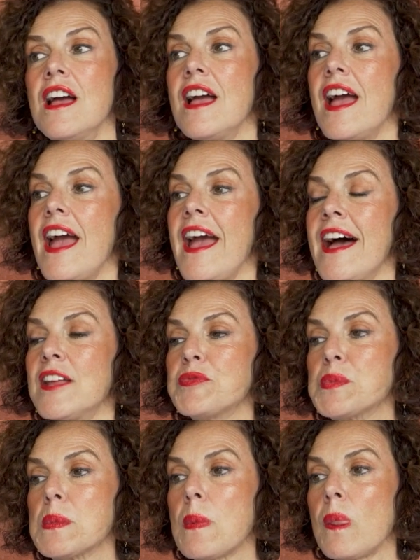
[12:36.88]
And
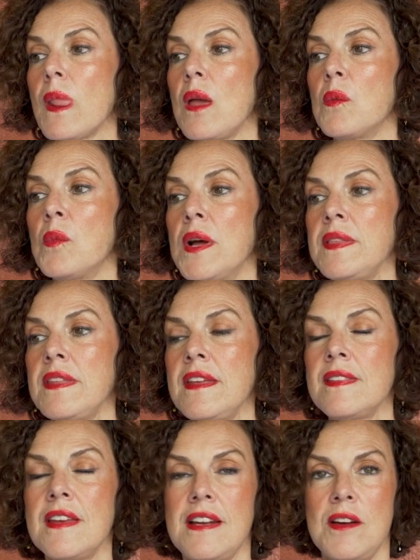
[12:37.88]
one thing that
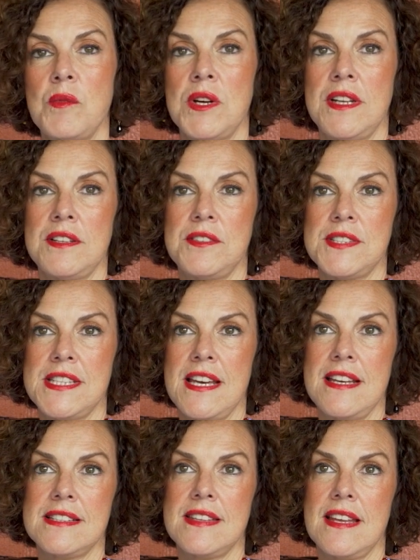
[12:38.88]
I wanted to say is
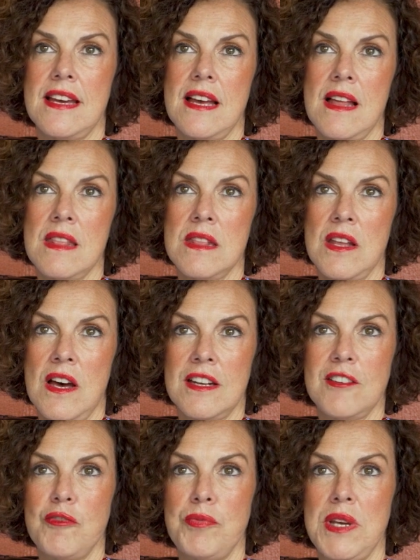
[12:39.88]
that a lot of
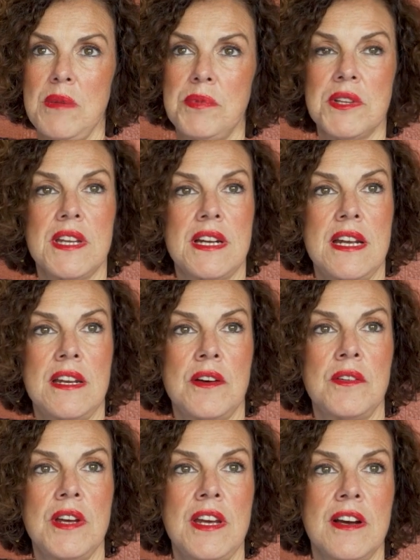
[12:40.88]
people that I know
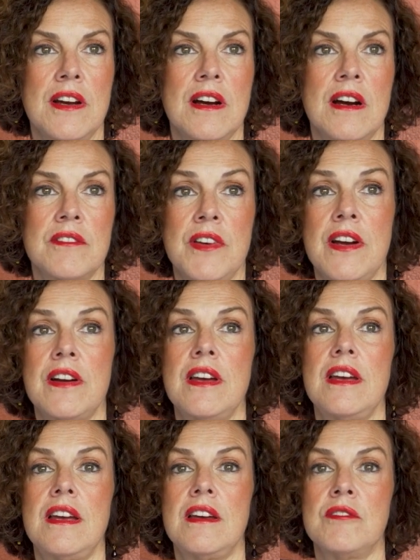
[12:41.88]
here are very
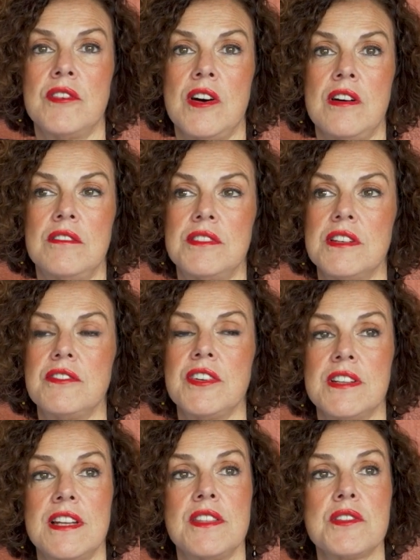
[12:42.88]
involved
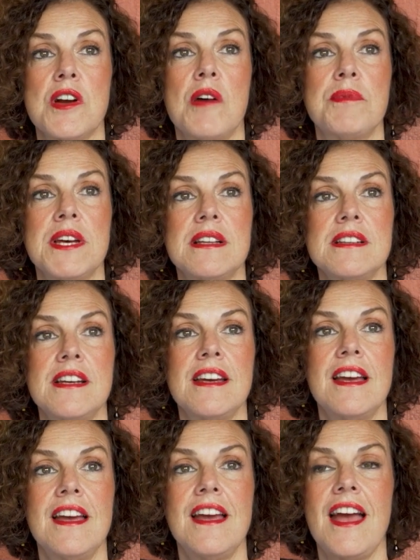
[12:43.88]
philanthropically,
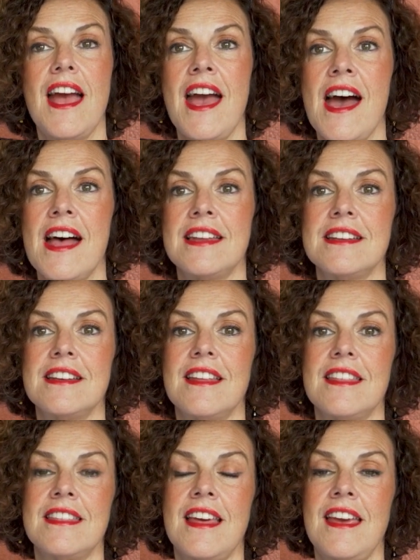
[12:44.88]
and
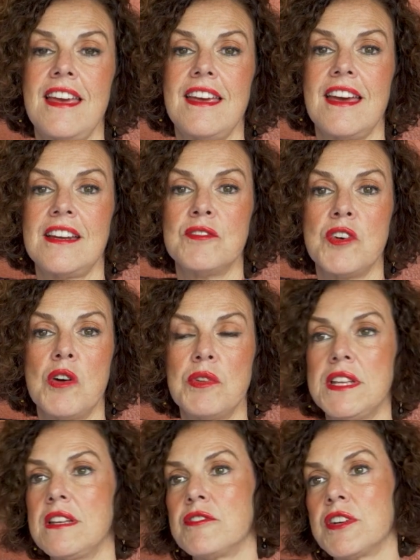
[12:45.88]
they get involved with
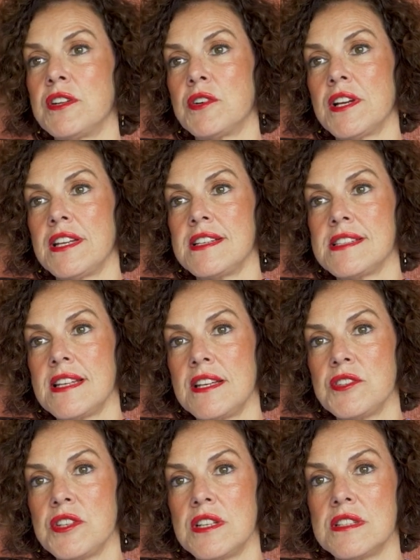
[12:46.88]
different
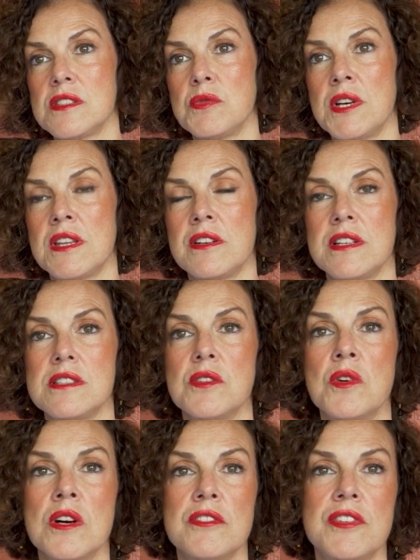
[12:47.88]
organizations, whether it's
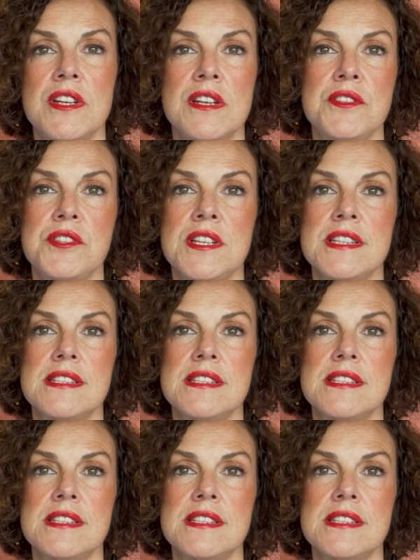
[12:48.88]
orphanages.